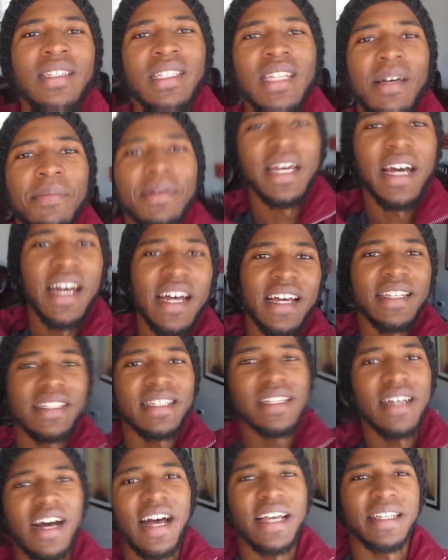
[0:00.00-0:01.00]
Sup
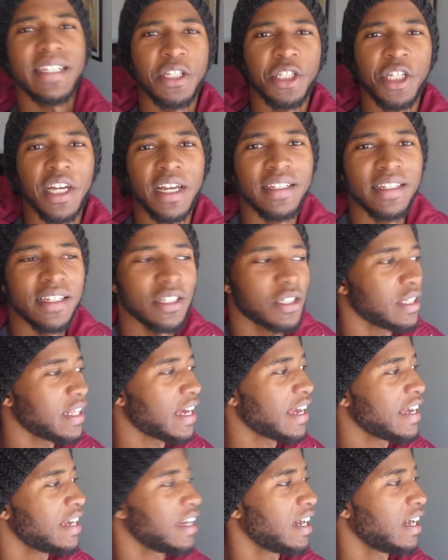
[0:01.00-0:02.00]
guys, Isaac checking in
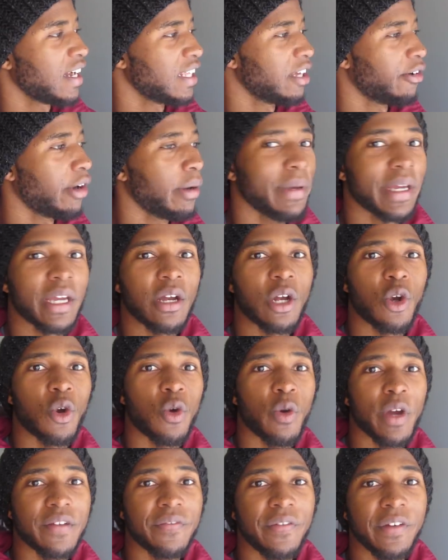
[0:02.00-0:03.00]
today, and I want to make a
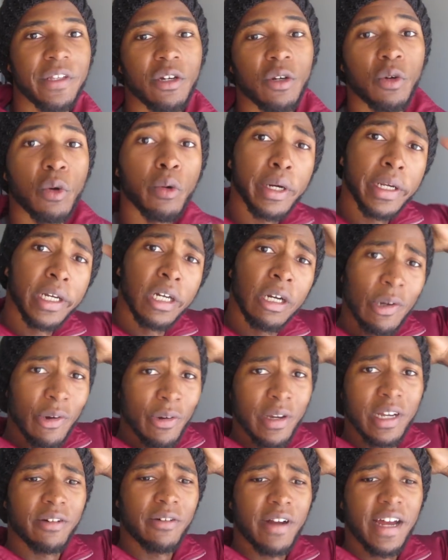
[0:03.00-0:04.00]
quick video, real
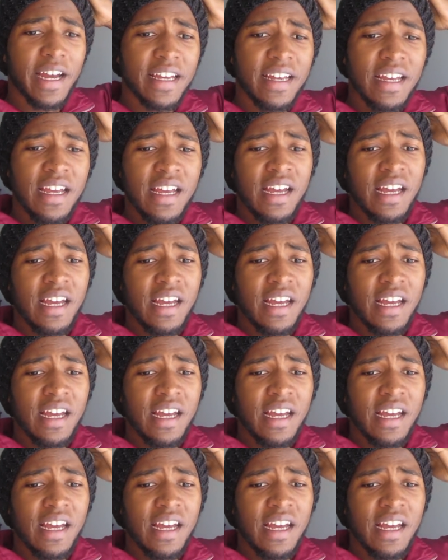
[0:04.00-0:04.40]
quick, right,